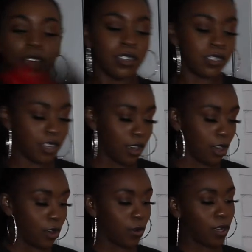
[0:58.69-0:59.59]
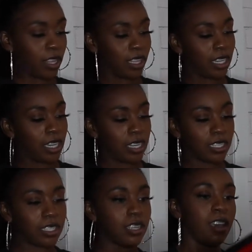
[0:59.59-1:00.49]
So
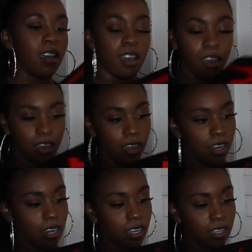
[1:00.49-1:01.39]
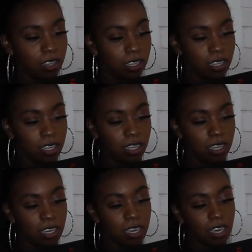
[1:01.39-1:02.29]
these are
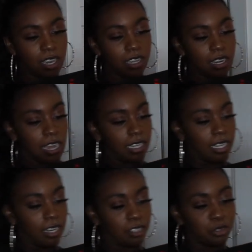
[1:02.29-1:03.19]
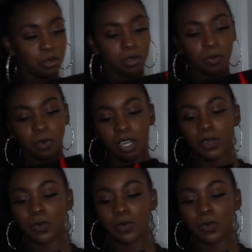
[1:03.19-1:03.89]
the Nike Air Jordan 1